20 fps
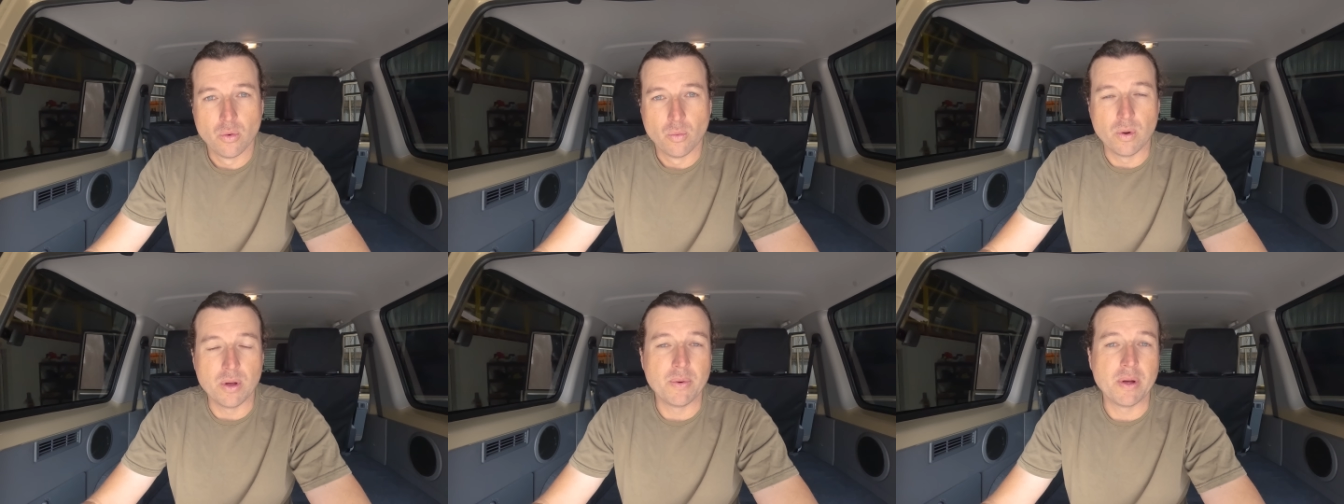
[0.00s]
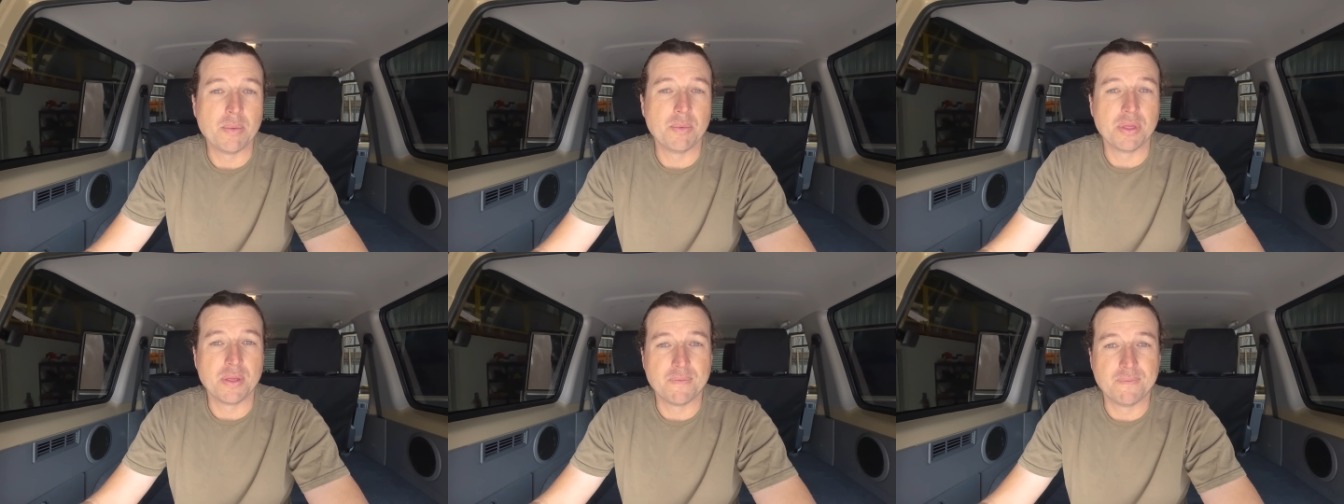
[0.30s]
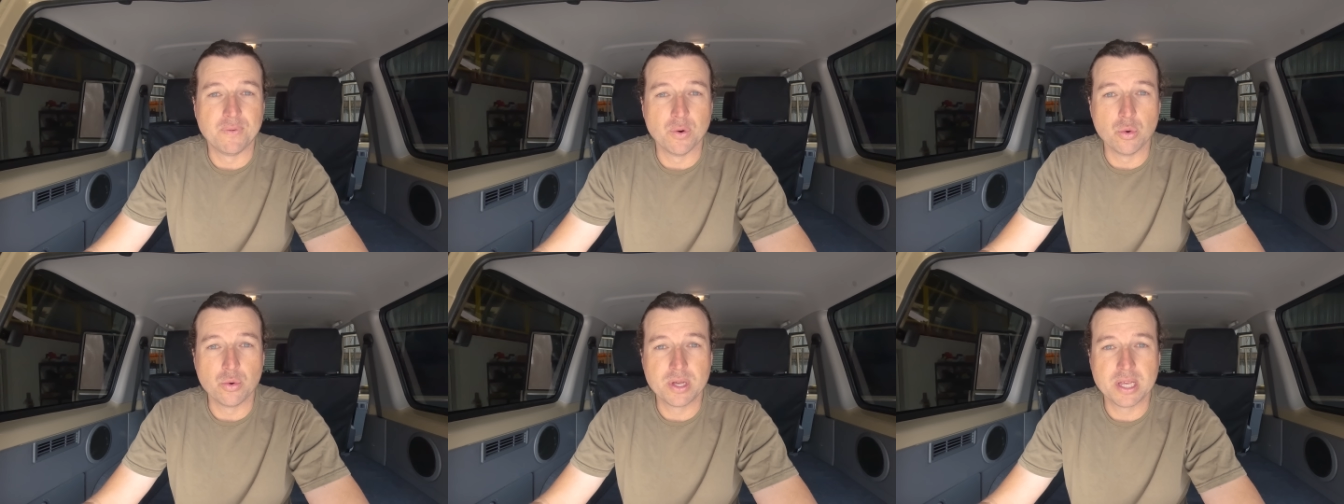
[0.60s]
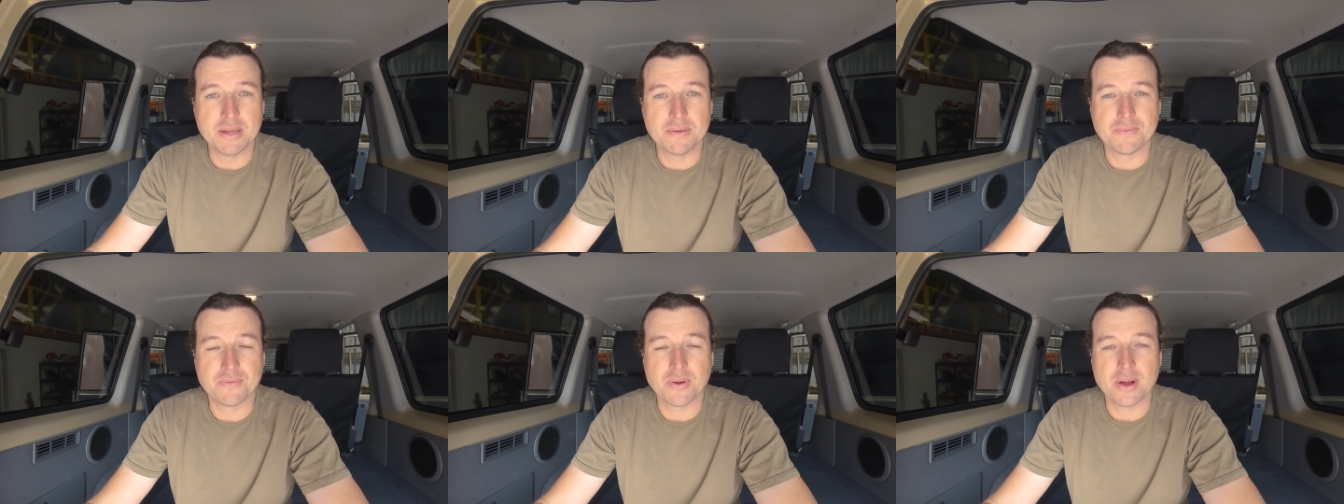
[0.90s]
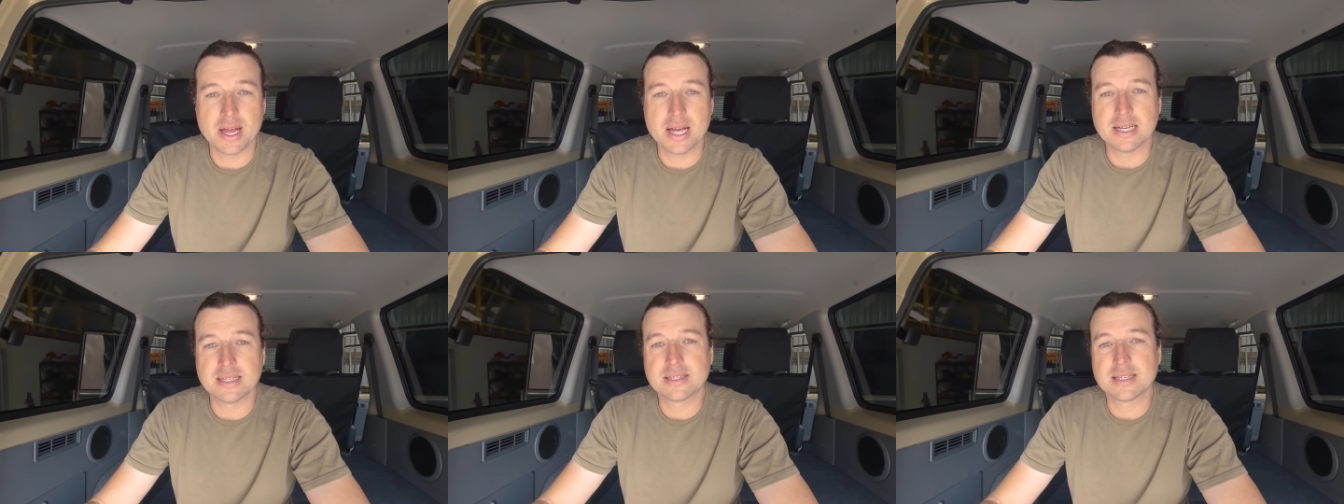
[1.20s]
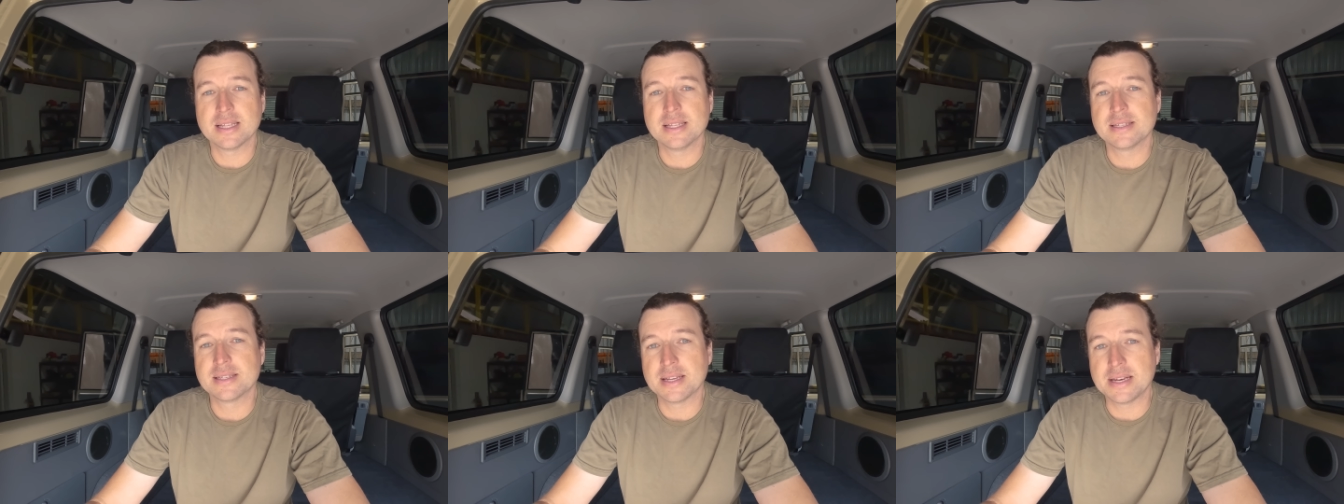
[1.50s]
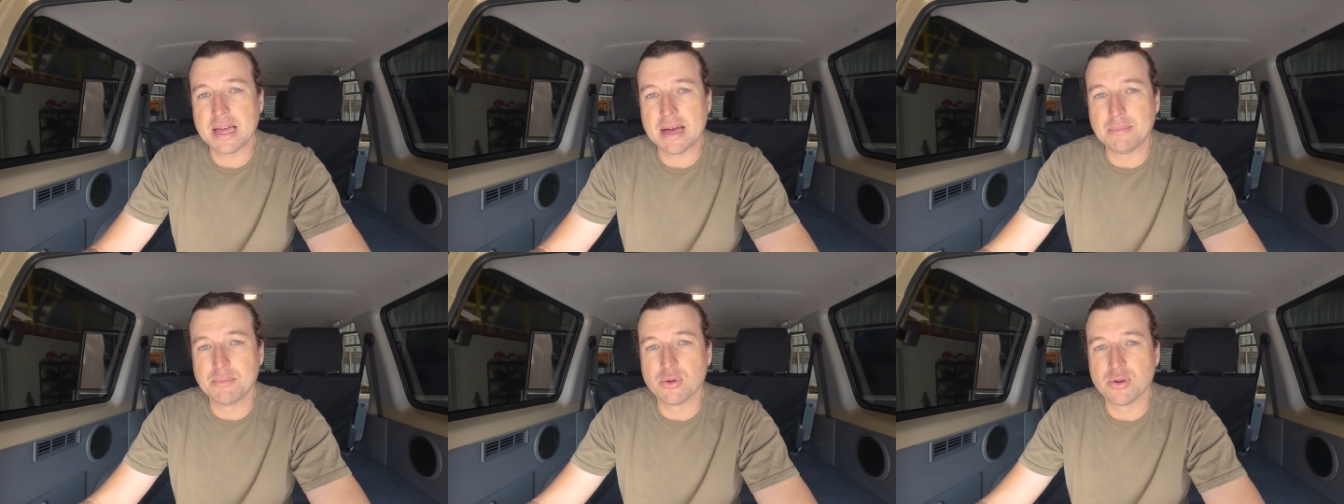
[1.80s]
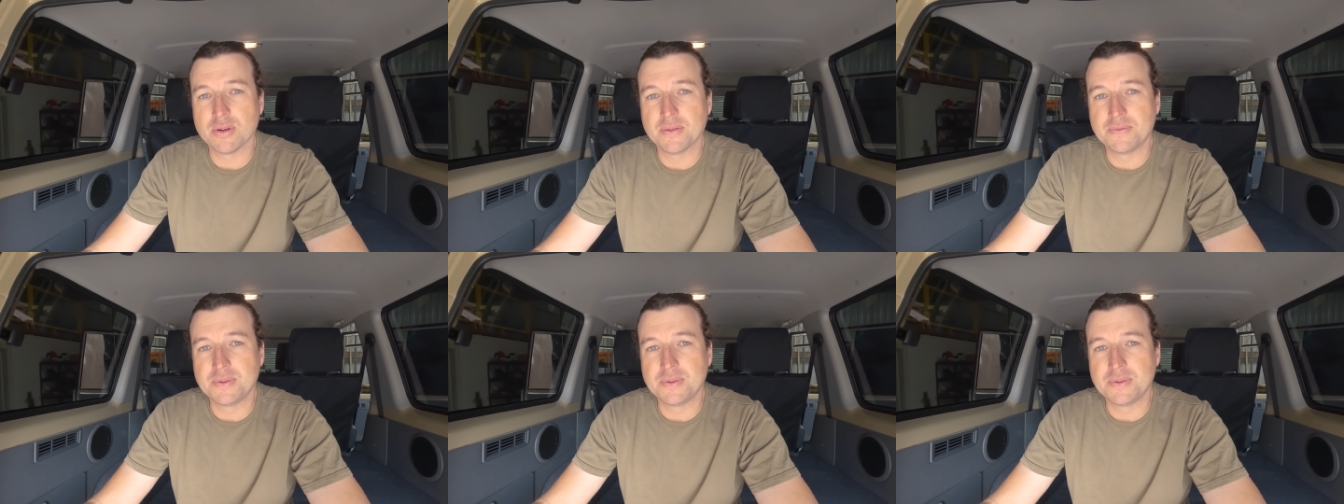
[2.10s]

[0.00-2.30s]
We went with the full kit for ours, so there's a number